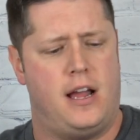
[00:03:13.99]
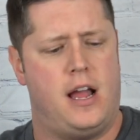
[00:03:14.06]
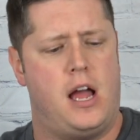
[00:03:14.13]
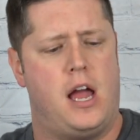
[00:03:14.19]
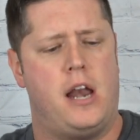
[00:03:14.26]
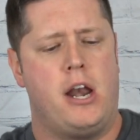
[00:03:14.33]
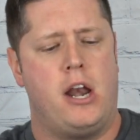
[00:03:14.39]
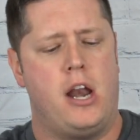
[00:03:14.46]

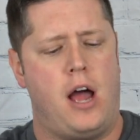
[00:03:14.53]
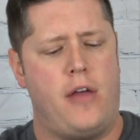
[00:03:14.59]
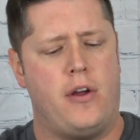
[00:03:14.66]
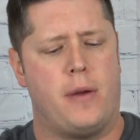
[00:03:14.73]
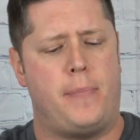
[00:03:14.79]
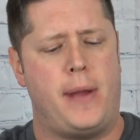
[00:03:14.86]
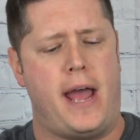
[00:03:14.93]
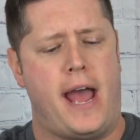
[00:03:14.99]

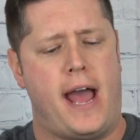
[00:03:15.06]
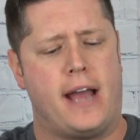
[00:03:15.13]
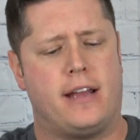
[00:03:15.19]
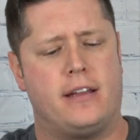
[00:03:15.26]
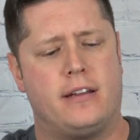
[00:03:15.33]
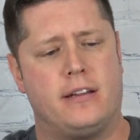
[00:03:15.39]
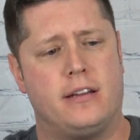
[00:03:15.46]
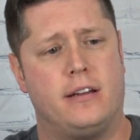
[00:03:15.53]
another
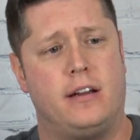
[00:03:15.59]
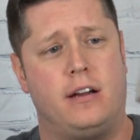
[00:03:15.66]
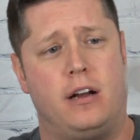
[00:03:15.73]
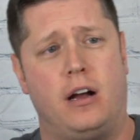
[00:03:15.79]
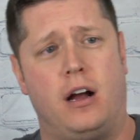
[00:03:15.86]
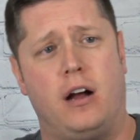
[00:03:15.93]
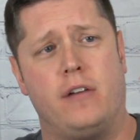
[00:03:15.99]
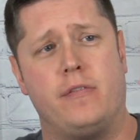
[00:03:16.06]
pack
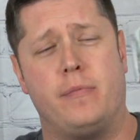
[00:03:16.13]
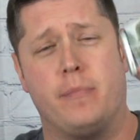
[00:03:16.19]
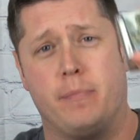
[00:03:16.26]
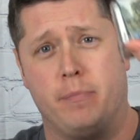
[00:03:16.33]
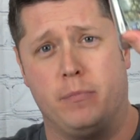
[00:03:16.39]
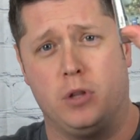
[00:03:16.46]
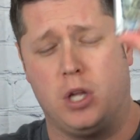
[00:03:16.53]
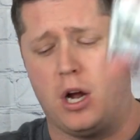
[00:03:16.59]
of
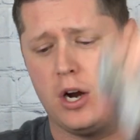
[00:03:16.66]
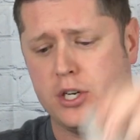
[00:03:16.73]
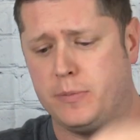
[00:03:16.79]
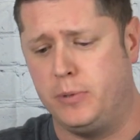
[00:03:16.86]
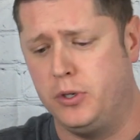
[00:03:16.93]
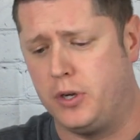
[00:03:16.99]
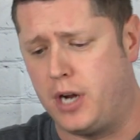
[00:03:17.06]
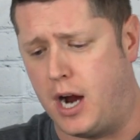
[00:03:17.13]
large
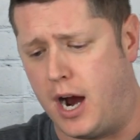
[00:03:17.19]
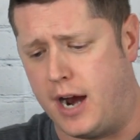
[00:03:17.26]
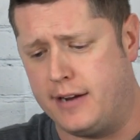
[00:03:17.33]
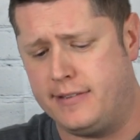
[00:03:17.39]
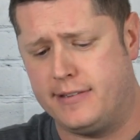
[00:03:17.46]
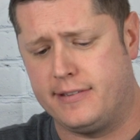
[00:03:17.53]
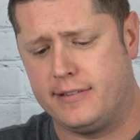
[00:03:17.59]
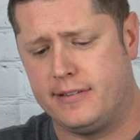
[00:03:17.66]
blue
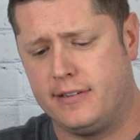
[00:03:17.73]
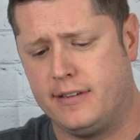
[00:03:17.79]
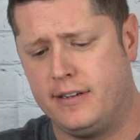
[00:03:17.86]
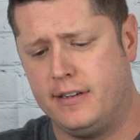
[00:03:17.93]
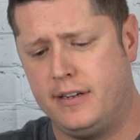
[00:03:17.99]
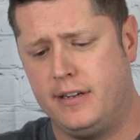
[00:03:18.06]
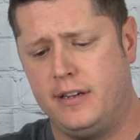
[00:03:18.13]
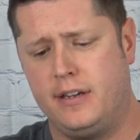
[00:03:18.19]
cards,
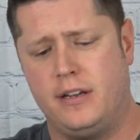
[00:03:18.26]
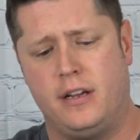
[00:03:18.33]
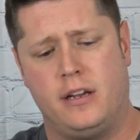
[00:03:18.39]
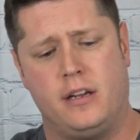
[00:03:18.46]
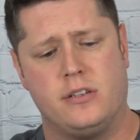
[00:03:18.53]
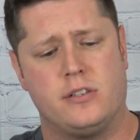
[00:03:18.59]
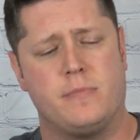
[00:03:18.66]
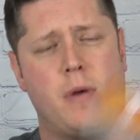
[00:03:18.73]

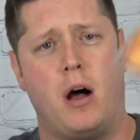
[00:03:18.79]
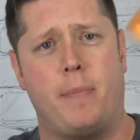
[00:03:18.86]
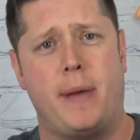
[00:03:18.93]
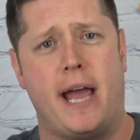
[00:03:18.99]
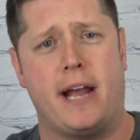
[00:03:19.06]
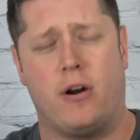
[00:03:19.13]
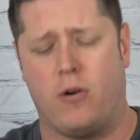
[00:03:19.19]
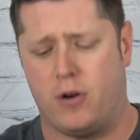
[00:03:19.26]
small
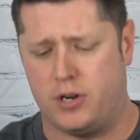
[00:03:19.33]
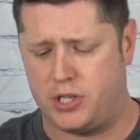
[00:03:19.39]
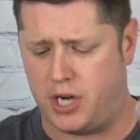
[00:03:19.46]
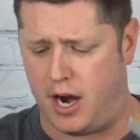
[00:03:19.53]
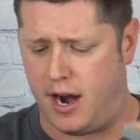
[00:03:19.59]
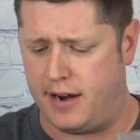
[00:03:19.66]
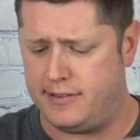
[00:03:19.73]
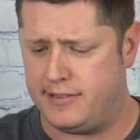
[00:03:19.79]
pack of orange
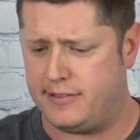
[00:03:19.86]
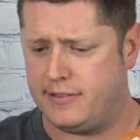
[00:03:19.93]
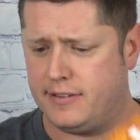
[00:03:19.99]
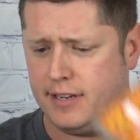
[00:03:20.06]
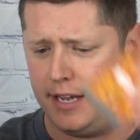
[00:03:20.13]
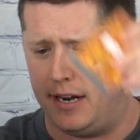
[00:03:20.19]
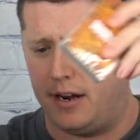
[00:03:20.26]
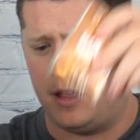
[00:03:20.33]
cards,
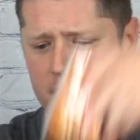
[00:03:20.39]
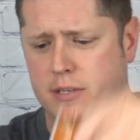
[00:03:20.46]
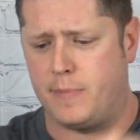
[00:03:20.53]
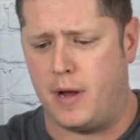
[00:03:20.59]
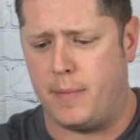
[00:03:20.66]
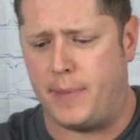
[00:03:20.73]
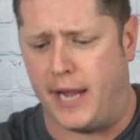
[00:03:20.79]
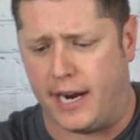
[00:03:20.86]
and another
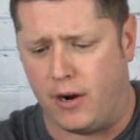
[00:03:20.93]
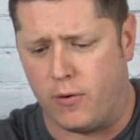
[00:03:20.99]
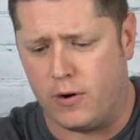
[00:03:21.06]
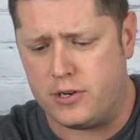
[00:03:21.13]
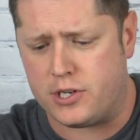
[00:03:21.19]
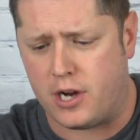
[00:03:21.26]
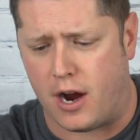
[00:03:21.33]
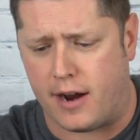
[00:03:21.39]
small pack of
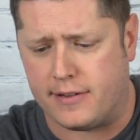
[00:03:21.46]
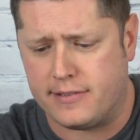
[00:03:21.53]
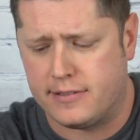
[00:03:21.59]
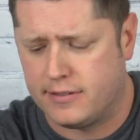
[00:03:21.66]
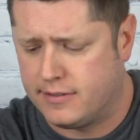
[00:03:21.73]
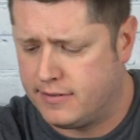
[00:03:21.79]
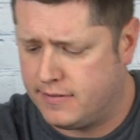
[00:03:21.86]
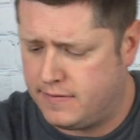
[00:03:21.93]
orange cards.
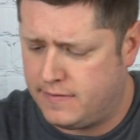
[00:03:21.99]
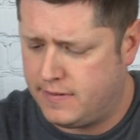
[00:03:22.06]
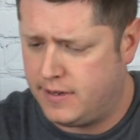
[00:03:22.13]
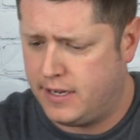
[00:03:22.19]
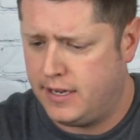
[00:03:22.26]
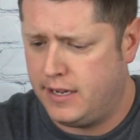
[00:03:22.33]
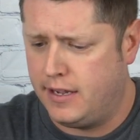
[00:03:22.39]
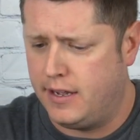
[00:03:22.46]

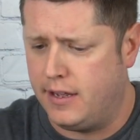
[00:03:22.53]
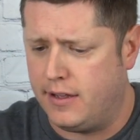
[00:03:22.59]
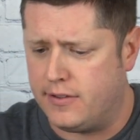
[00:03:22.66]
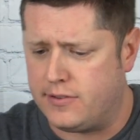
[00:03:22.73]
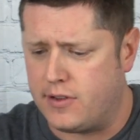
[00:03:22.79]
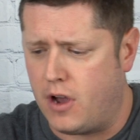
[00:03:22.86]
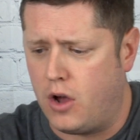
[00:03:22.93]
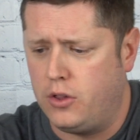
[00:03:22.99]

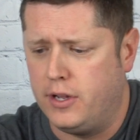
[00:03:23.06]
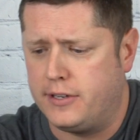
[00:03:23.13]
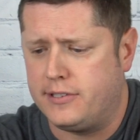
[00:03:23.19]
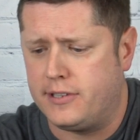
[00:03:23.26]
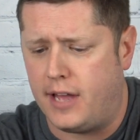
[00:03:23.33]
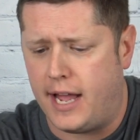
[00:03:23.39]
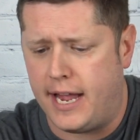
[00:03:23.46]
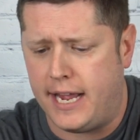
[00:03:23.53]
So it
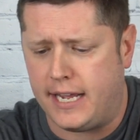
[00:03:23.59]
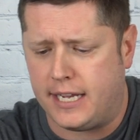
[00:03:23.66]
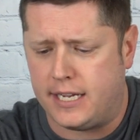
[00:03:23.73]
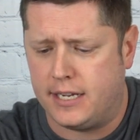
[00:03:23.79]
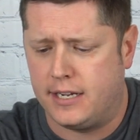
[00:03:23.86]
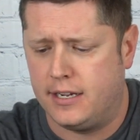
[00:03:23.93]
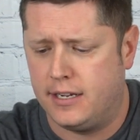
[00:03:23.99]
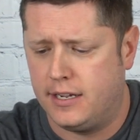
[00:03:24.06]
looks like
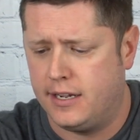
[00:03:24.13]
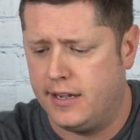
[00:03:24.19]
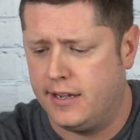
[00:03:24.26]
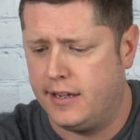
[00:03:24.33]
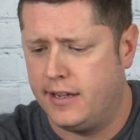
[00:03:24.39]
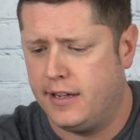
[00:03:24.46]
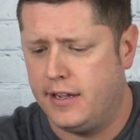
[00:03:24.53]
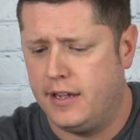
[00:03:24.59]

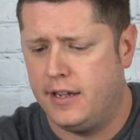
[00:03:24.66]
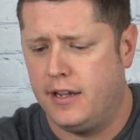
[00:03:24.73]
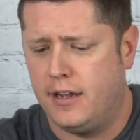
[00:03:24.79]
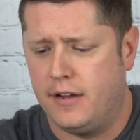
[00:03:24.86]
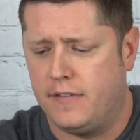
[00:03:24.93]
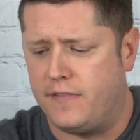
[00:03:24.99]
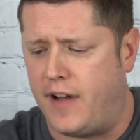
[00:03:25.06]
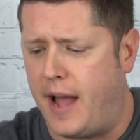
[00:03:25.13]

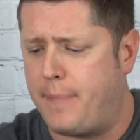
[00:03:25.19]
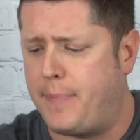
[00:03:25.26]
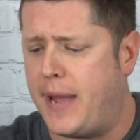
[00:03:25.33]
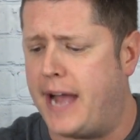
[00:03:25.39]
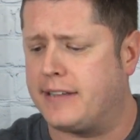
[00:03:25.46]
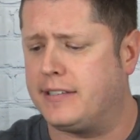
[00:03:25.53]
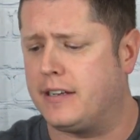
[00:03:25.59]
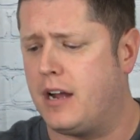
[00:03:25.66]
5
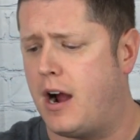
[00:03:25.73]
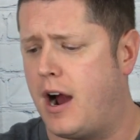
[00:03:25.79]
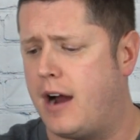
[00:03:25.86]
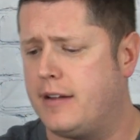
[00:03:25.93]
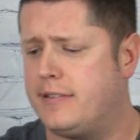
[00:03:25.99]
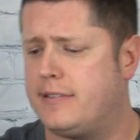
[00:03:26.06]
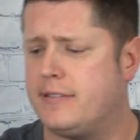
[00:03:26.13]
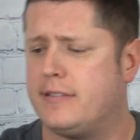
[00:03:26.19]
packs of
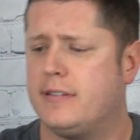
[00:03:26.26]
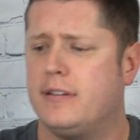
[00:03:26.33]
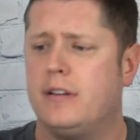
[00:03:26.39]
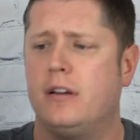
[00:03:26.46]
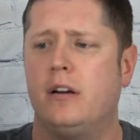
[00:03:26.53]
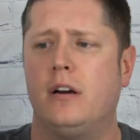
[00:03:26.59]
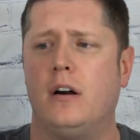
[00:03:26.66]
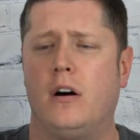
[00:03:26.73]
cards,
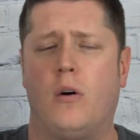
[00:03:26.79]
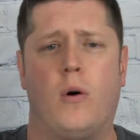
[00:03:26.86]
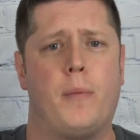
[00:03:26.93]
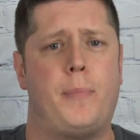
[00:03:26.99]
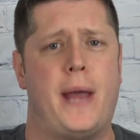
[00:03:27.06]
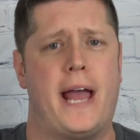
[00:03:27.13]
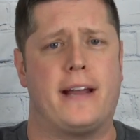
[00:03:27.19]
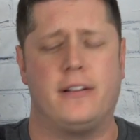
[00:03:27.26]
1
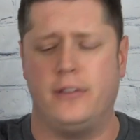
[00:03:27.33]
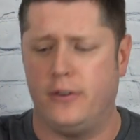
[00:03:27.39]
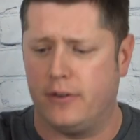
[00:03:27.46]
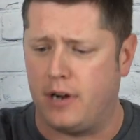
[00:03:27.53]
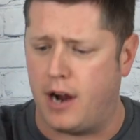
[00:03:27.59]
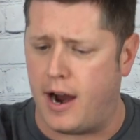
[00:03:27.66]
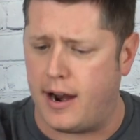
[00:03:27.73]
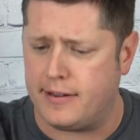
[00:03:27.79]
pack of little
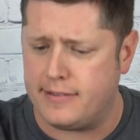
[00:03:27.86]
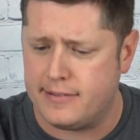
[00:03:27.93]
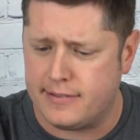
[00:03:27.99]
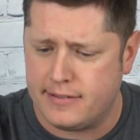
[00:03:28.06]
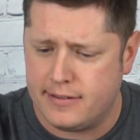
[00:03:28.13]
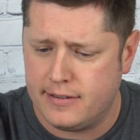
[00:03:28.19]
cards,